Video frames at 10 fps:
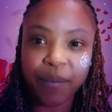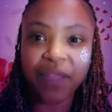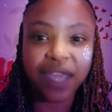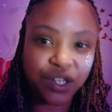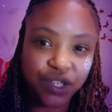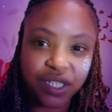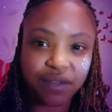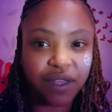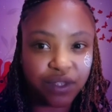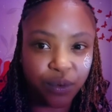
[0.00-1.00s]
the energies
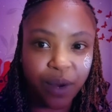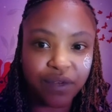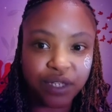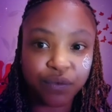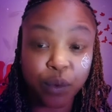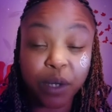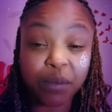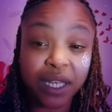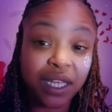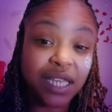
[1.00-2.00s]
of this Aquarius full moon,
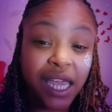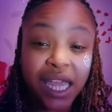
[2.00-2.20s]
because